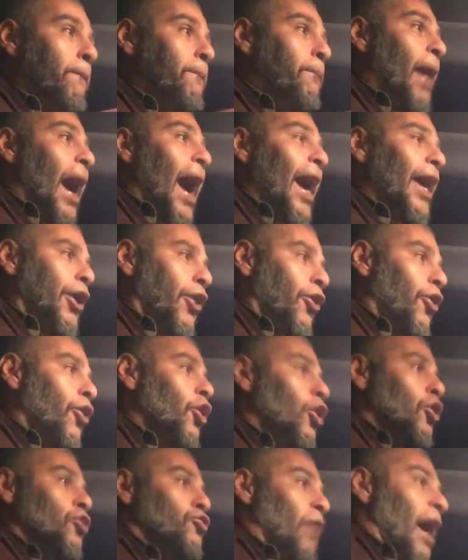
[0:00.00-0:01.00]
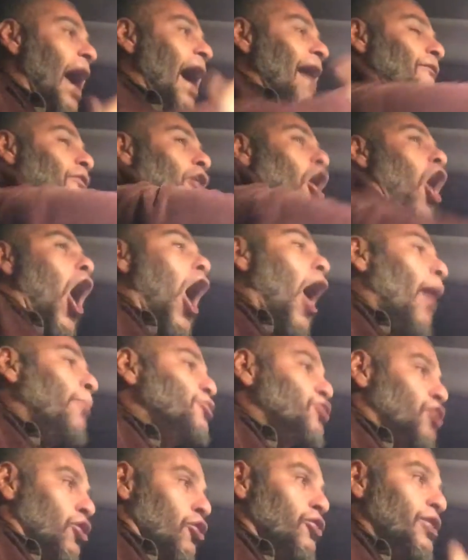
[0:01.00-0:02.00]
buyer to have an
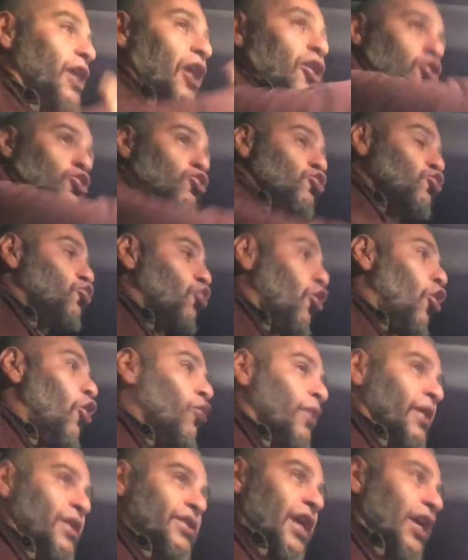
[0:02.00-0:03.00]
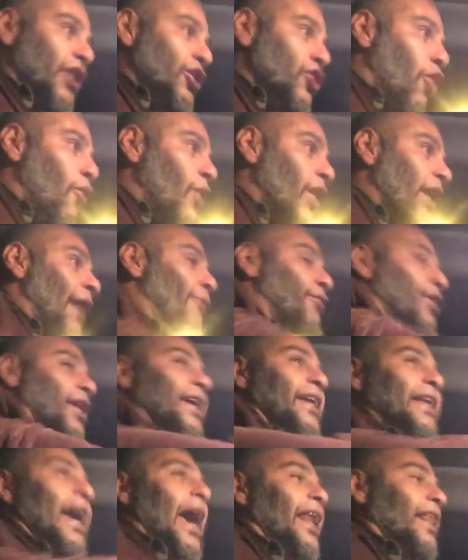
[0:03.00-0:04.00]
option to take control and say, you know what, I want
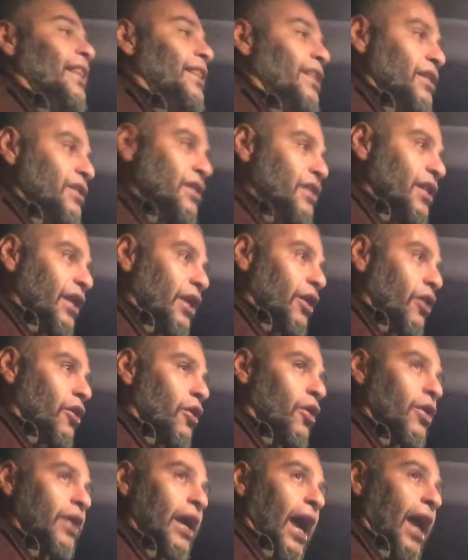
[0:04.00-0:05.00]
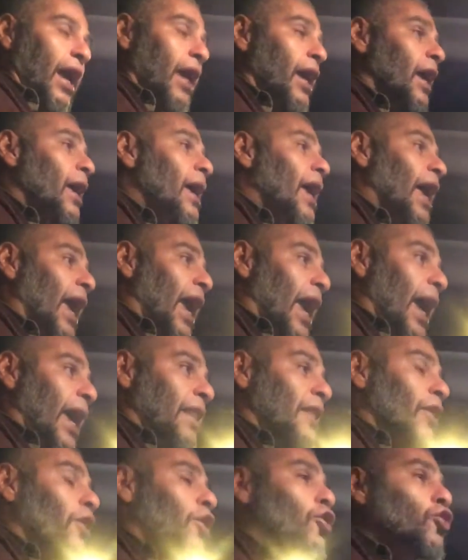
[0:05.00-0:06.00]
to get out of this deal, okay?
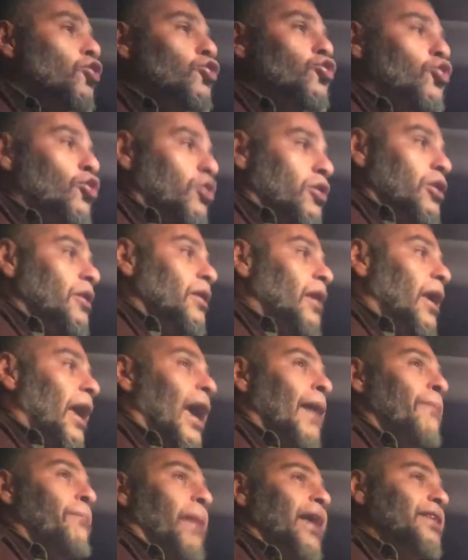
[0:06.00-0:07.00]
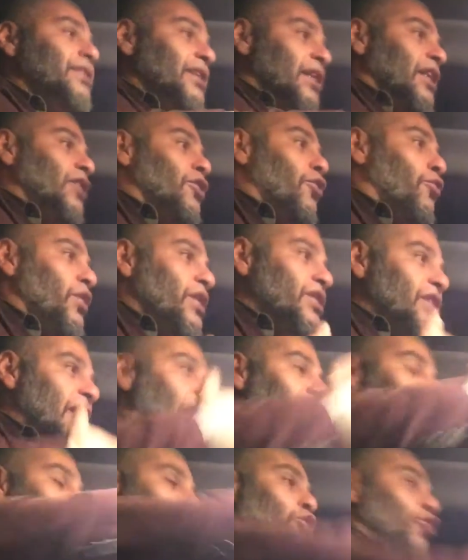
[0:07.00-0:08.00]
And to, and basically the reason
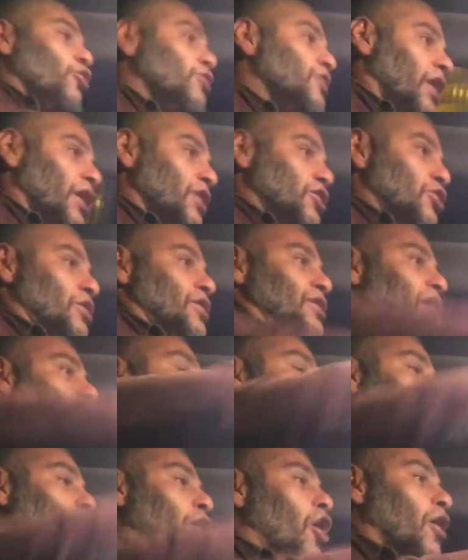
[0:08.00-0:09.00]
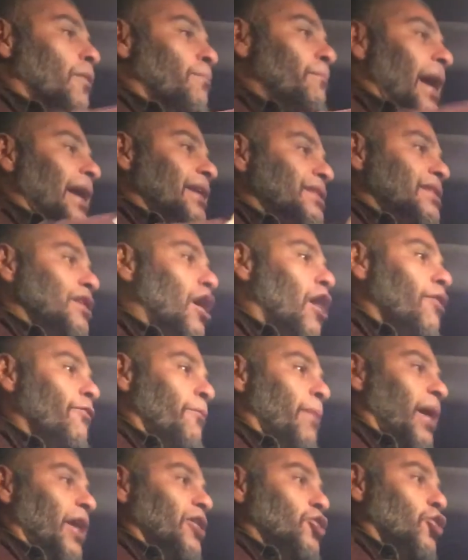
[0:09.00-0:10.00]
I use it is to safeguard myself
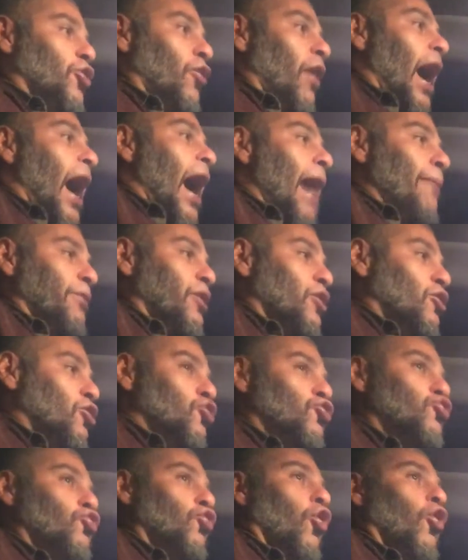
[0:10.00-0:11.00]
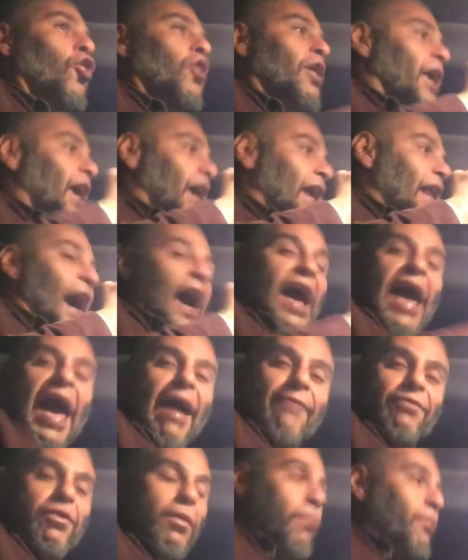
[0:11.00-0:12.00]
and make sure I'm in control and I
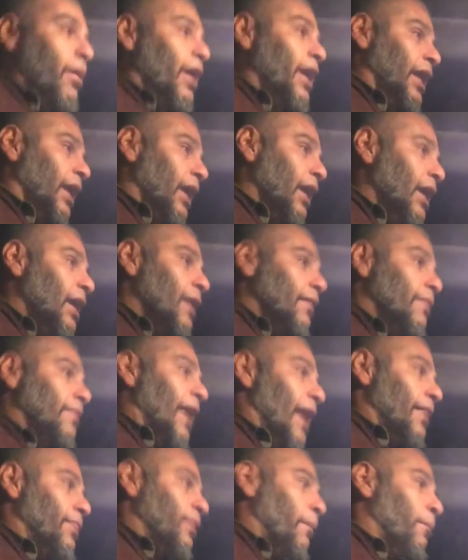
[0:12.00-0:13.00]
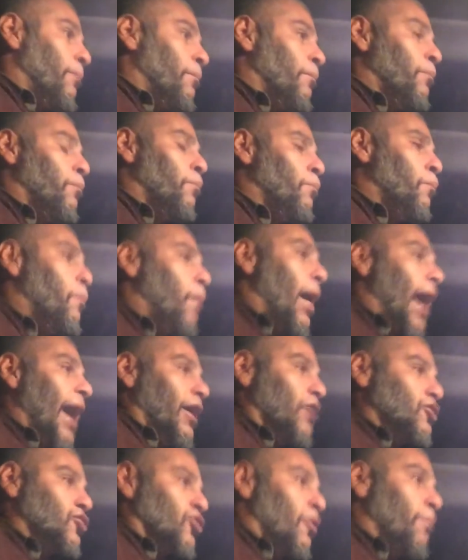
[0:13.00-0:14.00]
have the money that the
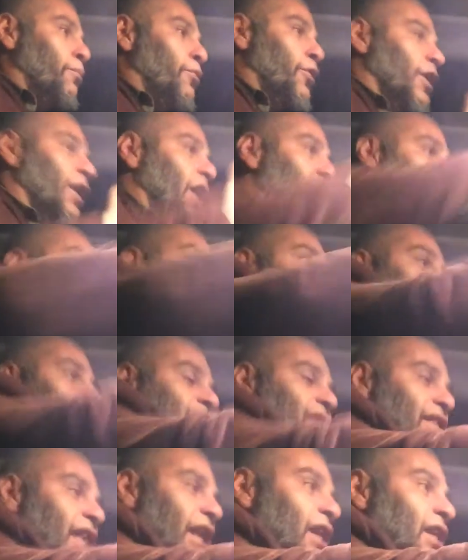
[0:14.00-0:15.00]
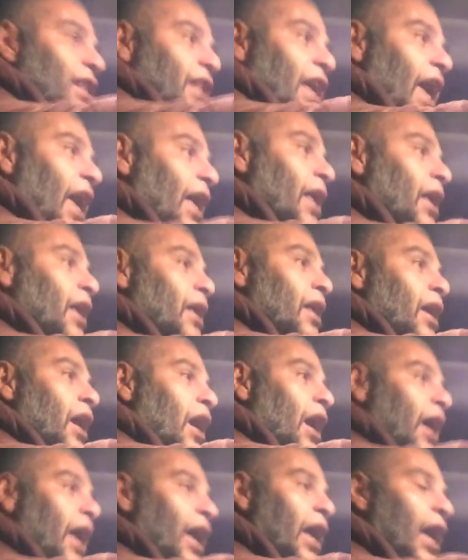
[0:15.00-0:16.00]
buyer's going to put instead in the
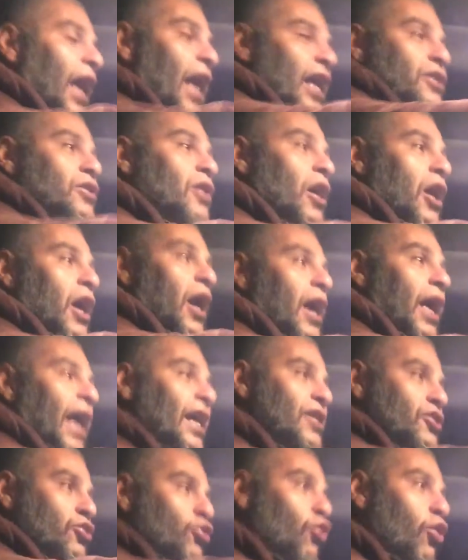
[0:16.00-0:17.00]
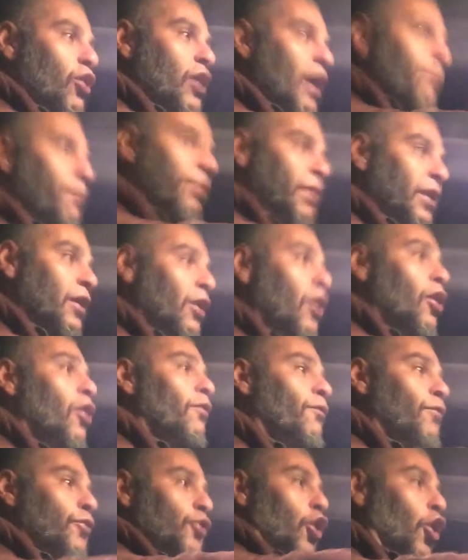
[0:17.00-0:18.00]
uh, uh, escrow company
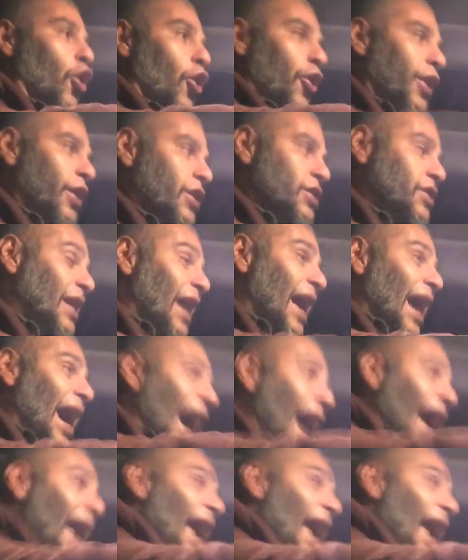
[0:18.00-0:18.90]
for the earnest. I